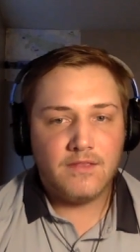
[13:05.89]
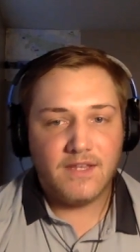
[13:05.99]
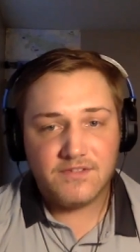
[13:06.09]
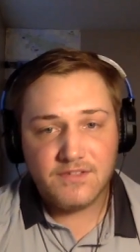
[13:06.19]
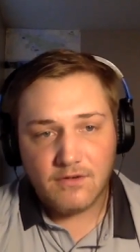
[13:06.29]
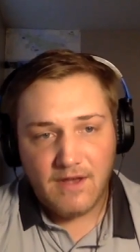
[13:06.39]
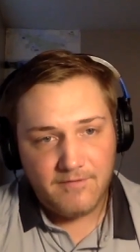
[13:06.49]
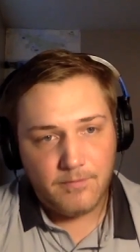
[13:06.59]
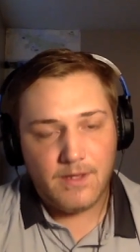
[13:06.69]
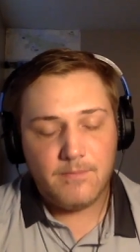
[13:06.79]
They still
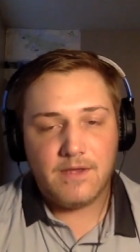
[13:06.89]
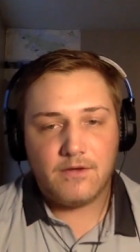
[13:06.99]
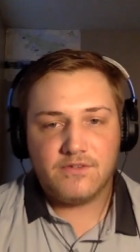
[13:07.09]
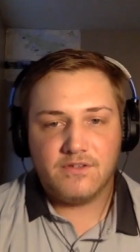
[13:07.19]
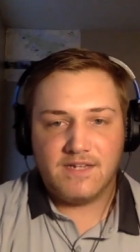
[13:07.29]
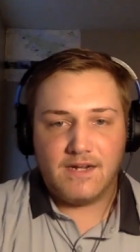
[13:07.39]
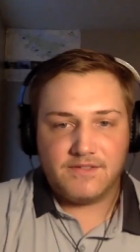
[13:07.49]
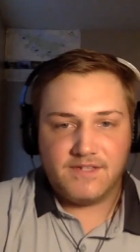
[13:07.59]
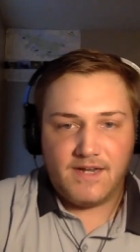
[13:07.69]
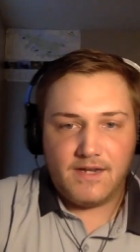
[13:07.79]
have playmakers on the
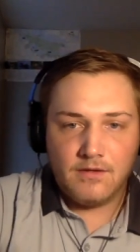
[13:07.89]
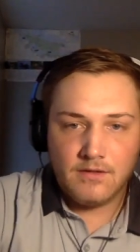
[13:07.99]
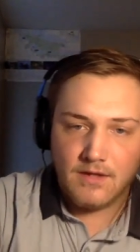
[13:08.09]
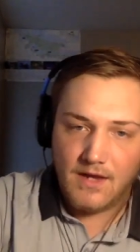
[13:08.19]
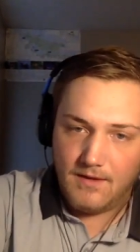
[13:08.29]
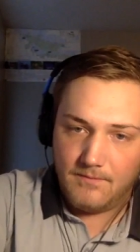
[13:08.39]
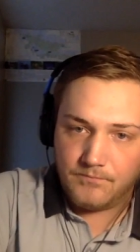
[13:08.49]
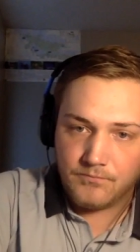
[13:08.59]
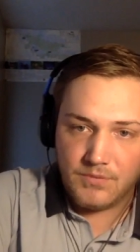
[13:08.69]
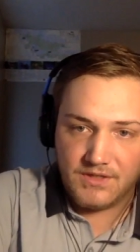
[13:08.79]
outside,
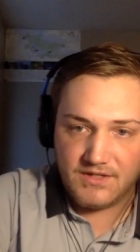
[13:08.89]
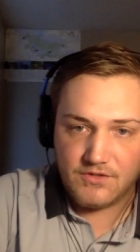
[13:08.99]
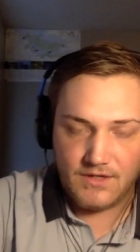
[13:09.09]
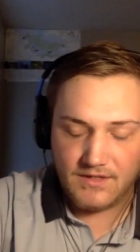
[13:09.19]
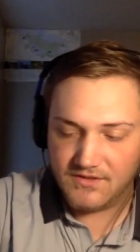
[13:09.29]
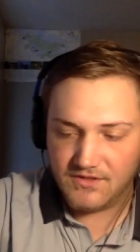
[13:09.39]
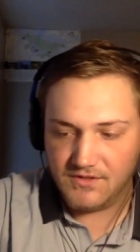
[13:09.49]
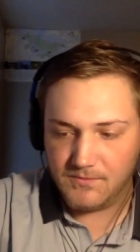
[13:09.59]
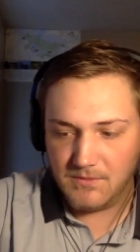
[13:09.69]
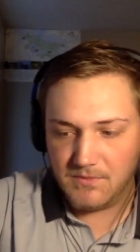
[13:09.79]
but it
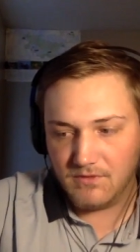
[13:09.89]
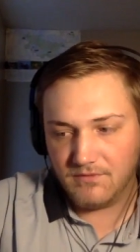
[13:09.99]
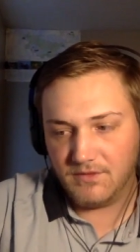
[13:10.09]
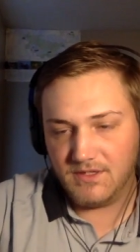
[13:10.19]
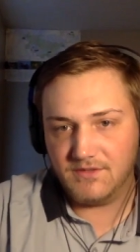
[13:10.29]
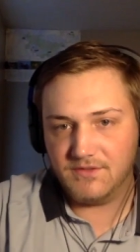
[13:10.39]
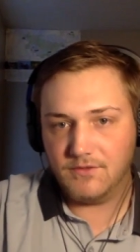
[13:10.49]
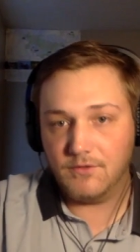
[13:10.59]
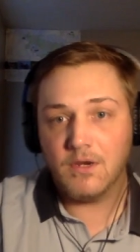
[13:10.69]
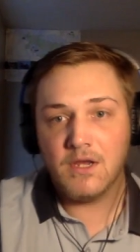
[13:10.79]
transitions me beautifully
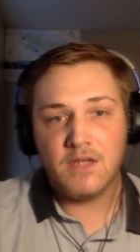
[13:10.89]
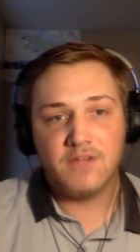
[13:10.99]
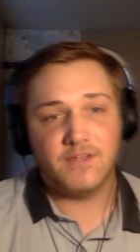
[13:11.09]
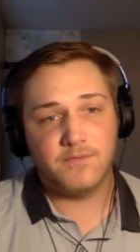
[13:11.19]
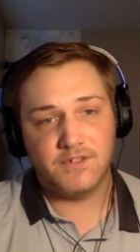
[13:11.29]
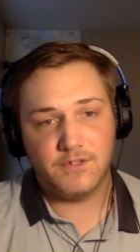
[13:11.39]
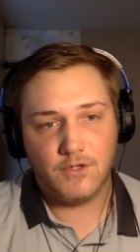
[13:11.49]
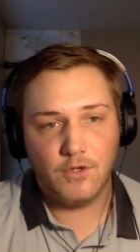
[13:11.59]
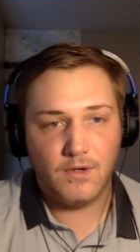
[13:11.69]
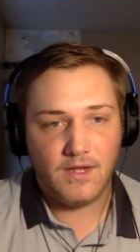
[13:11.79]
into Samson
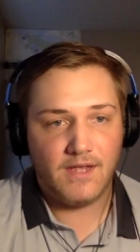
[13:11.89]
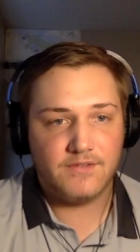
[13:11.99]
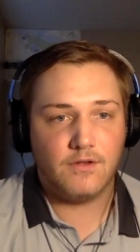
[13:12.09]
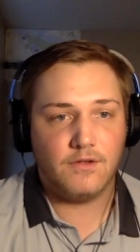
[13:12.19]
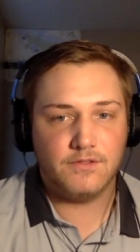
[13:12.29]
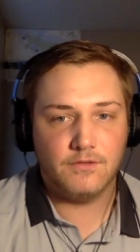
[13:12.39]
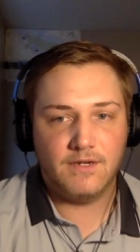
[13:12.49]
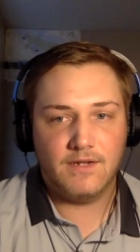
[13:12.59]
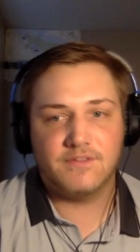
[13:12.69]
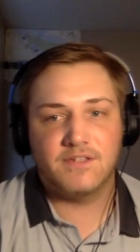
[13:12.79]
Nakua has also
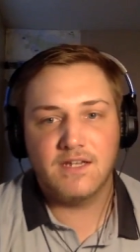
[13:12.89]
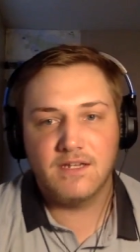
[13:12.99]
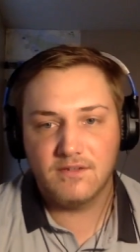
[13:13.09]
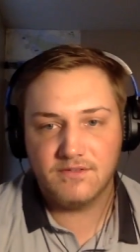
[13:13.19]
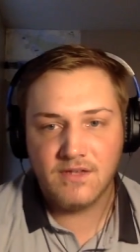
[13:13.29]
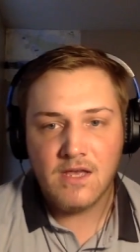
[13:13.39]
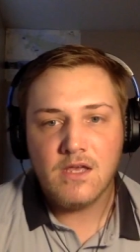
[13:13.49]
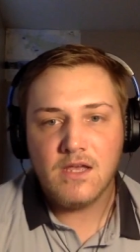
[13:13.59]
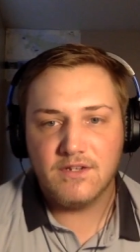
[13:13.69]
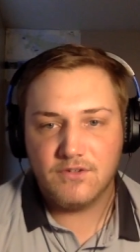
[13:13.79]
announced that he is
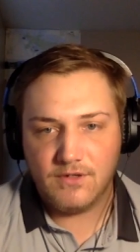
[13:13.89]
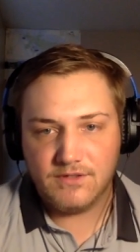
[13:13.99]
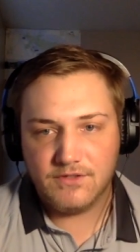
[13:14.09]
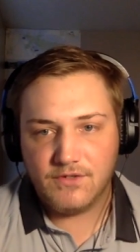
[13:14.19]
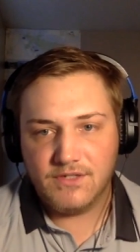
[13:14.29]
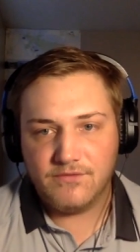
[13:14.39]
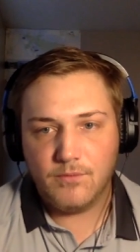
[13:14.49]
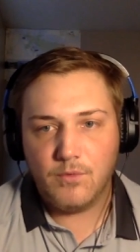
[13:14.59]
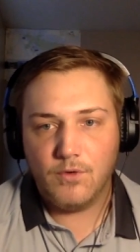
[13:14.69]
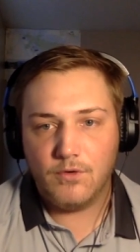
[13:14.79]
entering the transfer
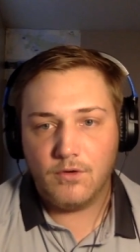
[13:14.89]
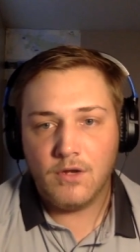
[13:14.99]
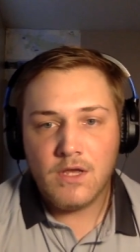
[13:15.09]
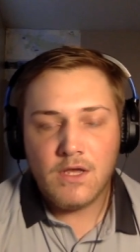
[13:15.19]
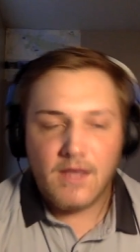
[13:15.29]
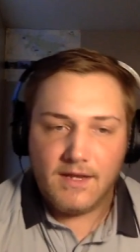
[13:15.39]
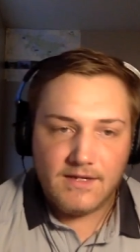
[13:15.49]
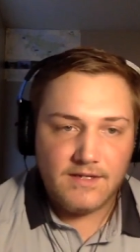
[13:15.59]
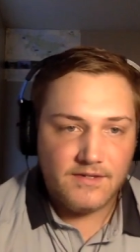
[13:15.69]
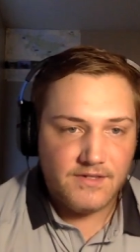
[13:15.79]
portal, and
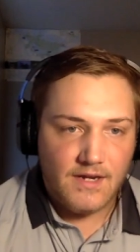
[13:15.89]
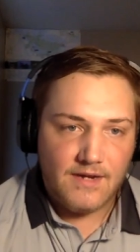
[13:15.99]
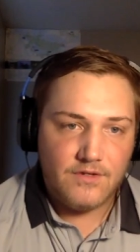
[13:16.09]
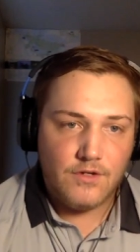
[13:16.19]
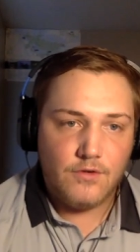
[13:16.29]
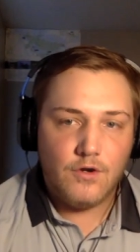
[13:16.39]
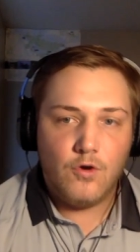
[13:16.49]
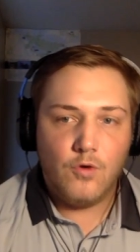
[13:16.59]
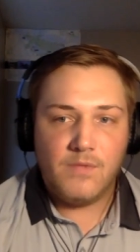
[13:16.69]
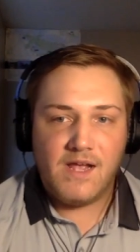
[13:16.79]
he does not have a known
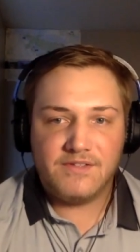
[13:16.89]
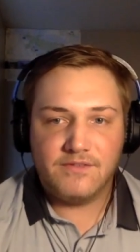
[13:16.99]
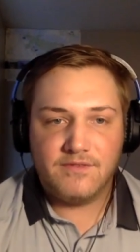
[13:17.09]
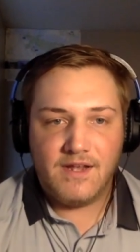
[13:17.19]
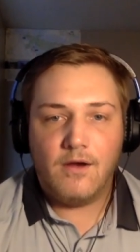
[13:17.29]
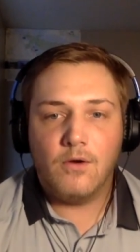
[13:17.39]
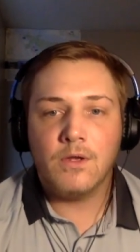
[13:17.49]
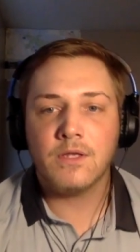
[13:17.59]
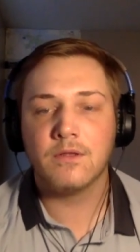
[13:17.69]
home as of now.